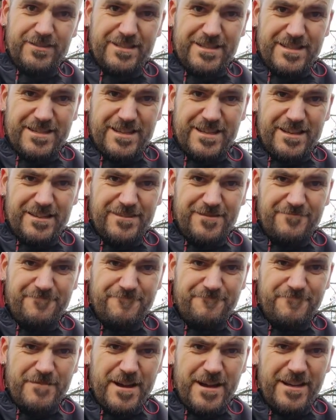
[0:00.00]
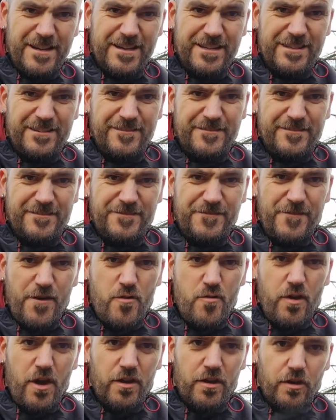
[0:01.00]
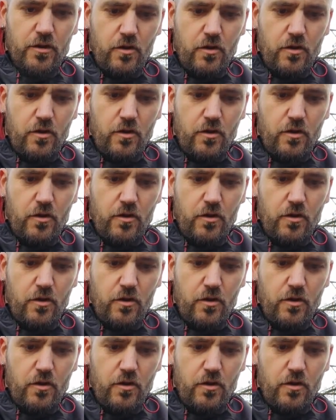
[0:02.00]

let's get some food on the